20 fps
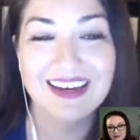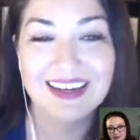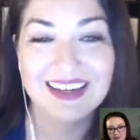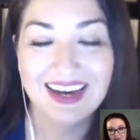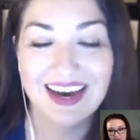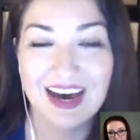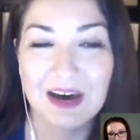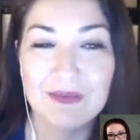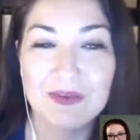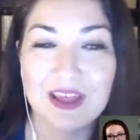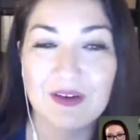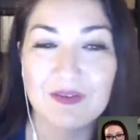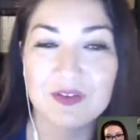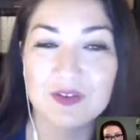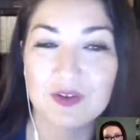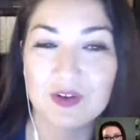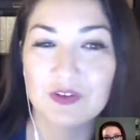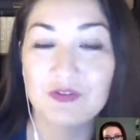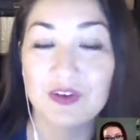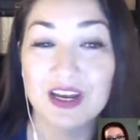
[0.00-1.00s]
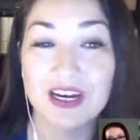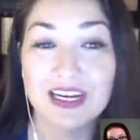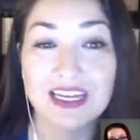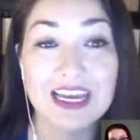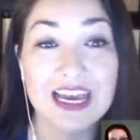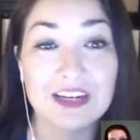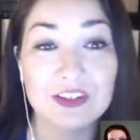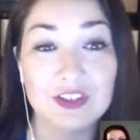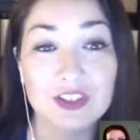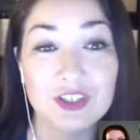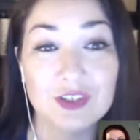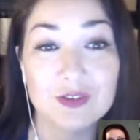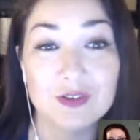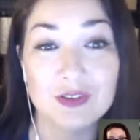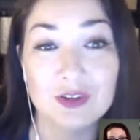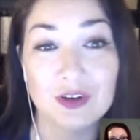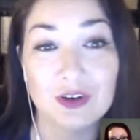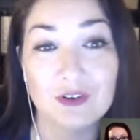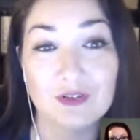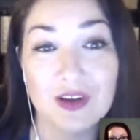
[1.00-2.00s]
But that was really fun, and he actually used the
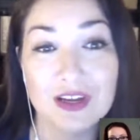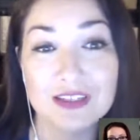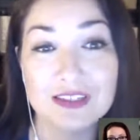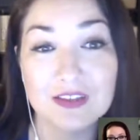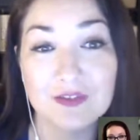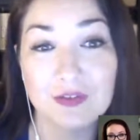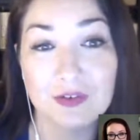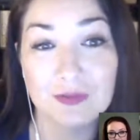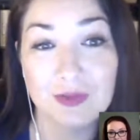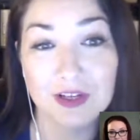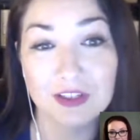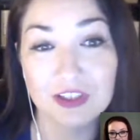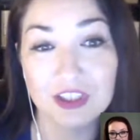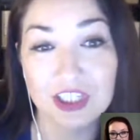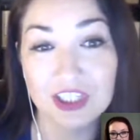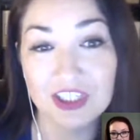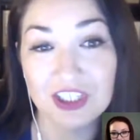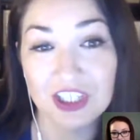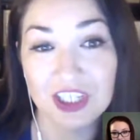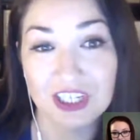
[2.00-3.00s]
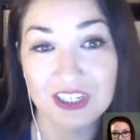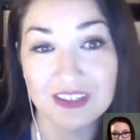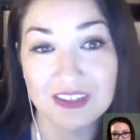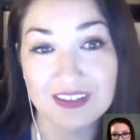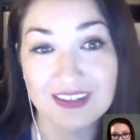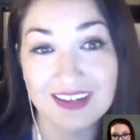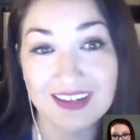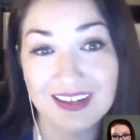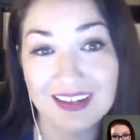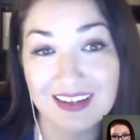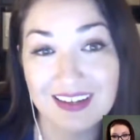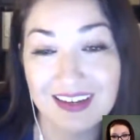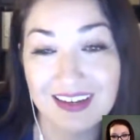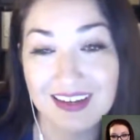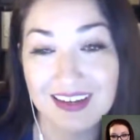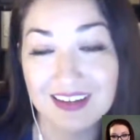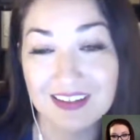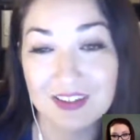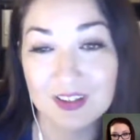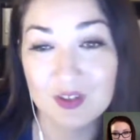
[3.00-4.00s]
Her Fantasy Football cheat sheet
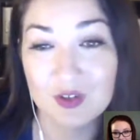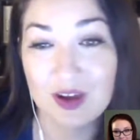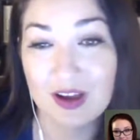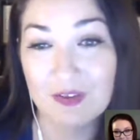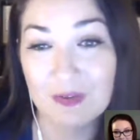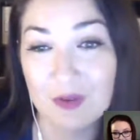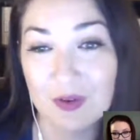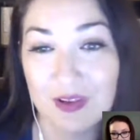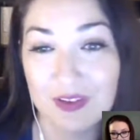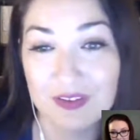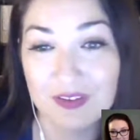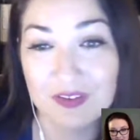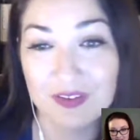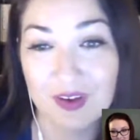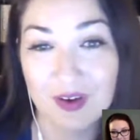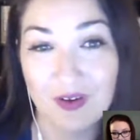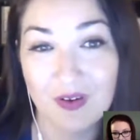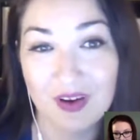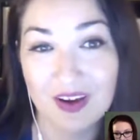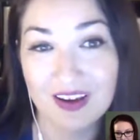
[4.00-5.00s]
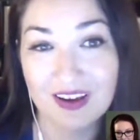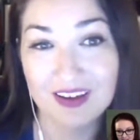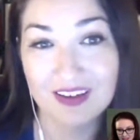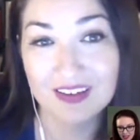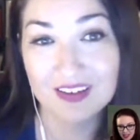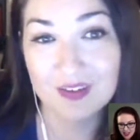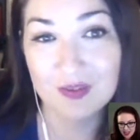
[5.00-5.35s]
to draft with, so he just